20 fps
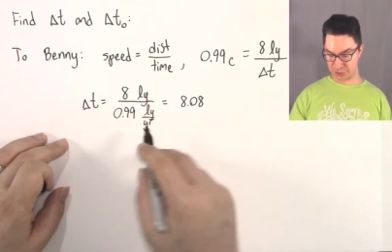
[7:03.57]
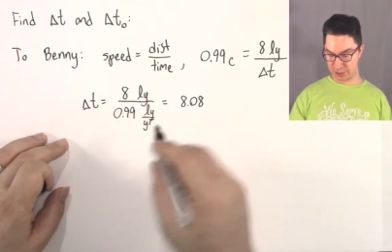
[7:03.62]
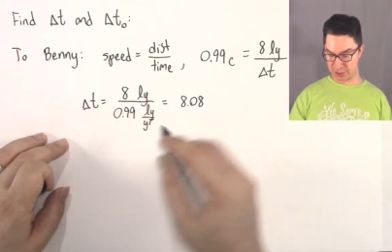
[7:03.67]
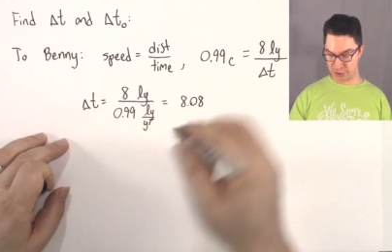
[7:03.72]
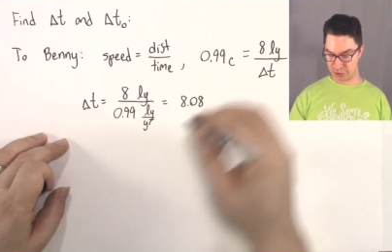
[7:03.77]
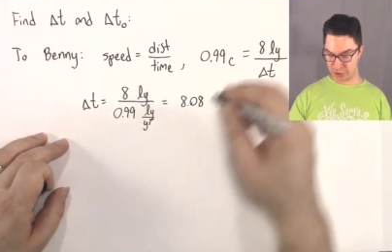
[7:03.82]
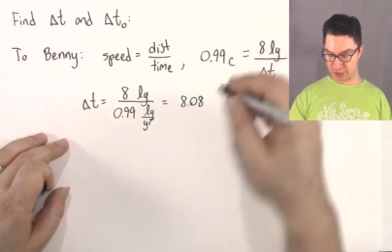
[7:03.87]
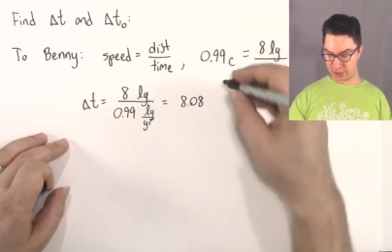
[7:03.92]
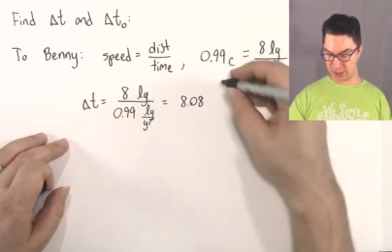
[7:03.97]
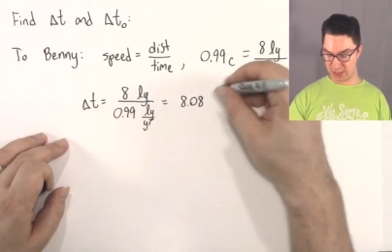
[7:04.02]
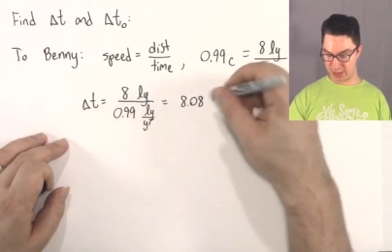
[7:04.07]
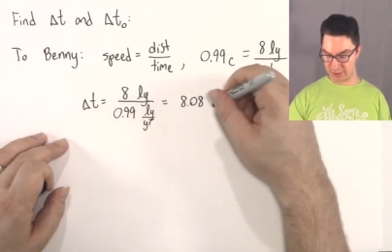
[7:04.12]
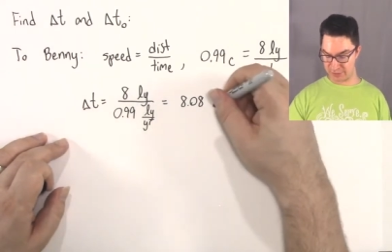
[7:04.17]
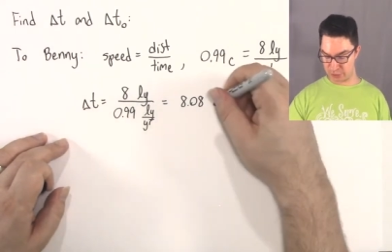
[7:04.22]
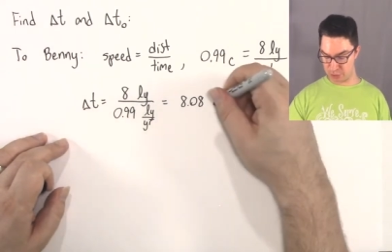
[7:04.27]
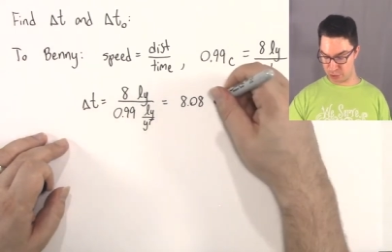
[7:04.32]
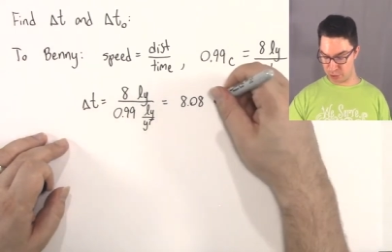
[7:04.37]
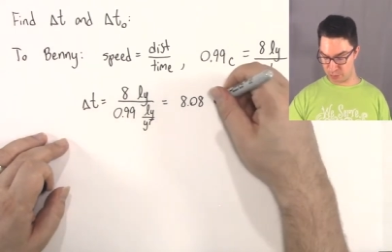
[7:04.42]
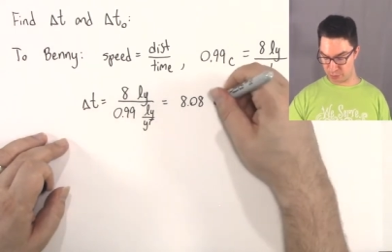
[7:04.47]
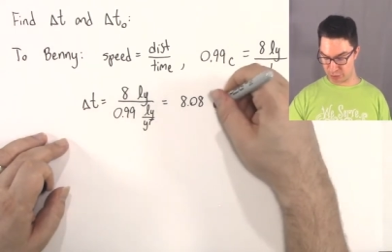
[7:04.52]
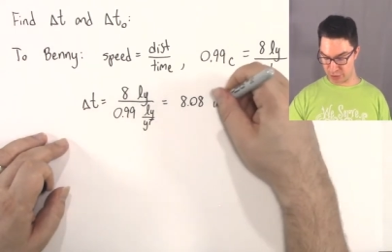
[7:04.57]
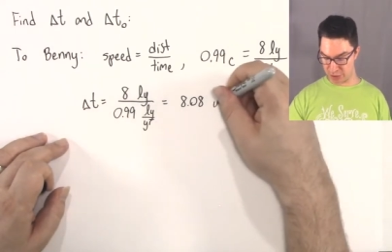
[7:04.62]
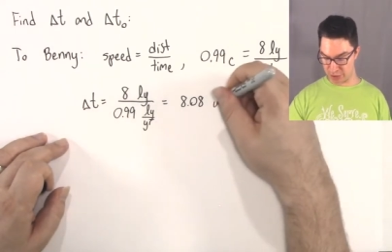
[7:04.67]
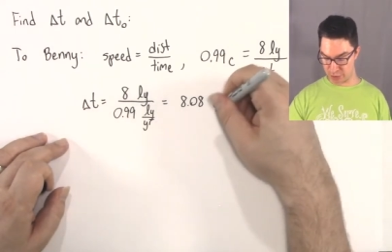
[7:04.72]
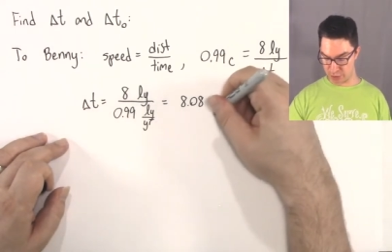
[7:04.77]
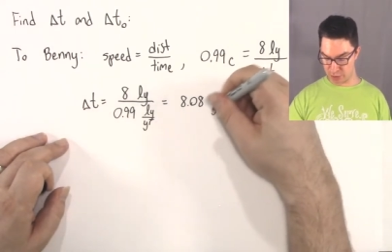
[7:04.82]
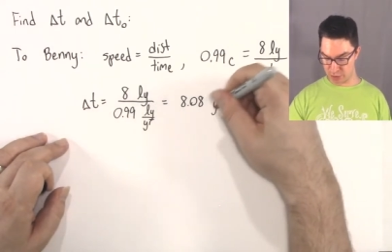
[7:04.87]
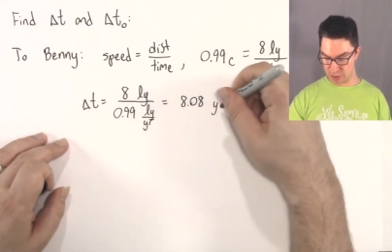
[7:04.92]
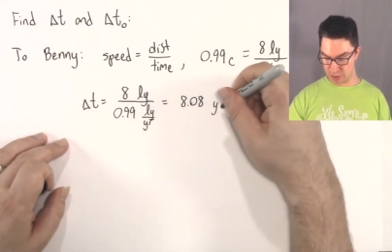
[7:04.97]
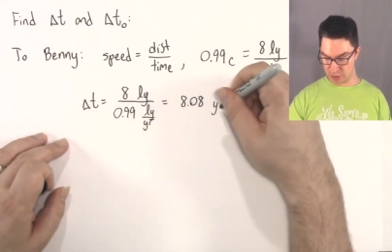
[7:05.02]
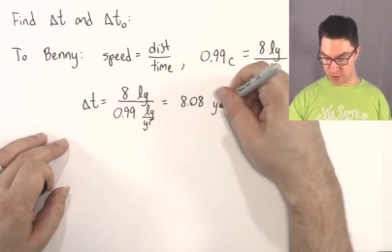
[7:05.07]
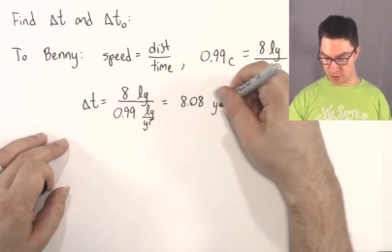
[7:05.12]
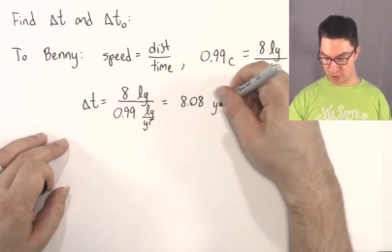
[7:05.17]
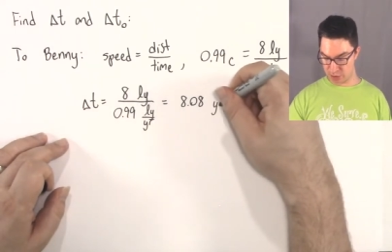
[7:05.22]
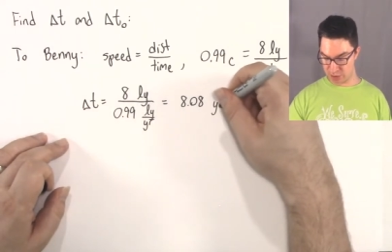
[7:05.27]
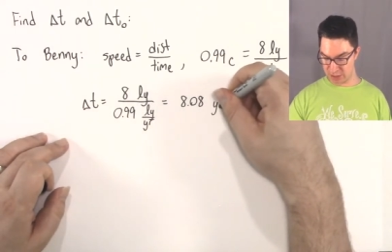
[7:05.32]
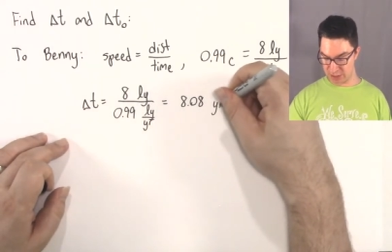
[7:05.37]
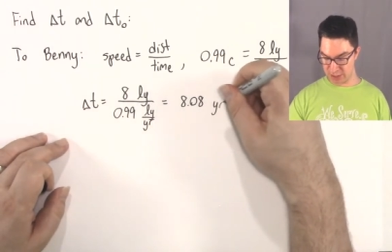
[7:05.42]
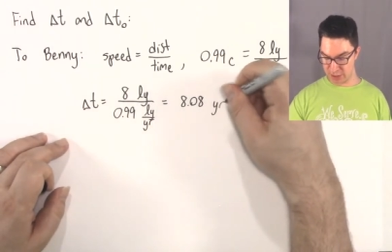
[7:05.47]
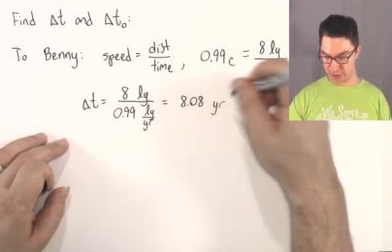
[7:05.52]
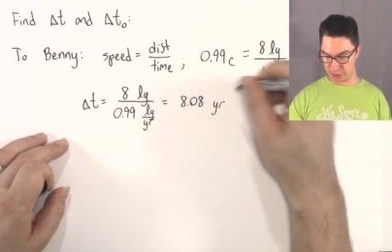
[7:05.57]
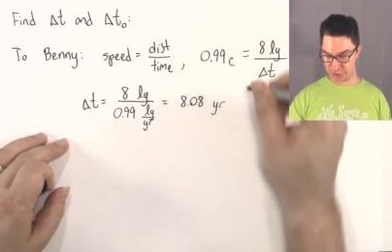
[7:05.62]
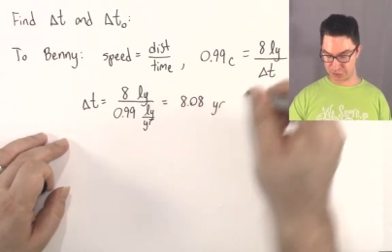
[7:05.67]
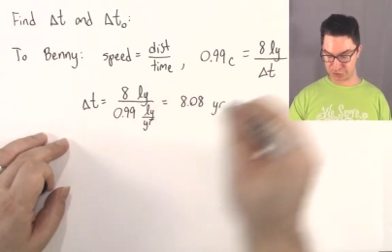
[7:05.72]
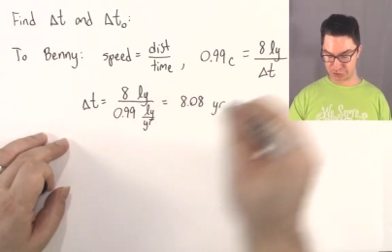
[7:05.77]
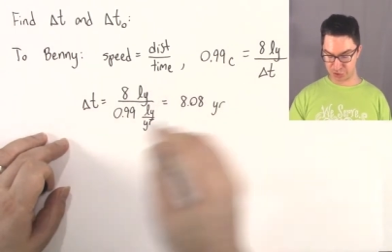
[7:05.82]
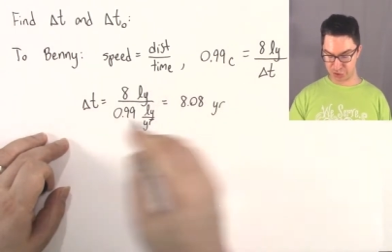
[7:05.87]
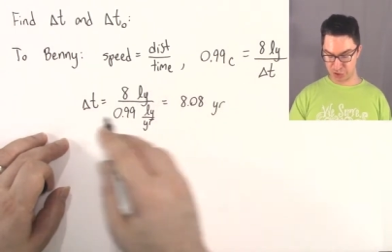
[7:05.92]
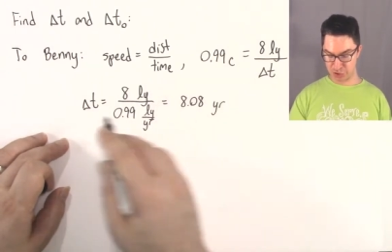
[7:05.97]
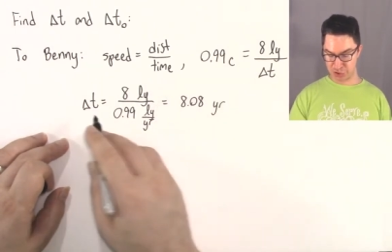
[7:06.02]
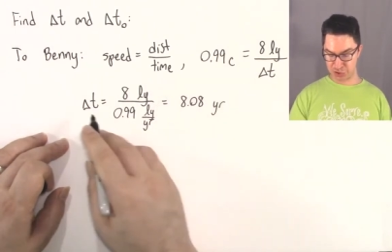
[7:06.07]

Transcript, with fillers: and you're going to get in the numerator years.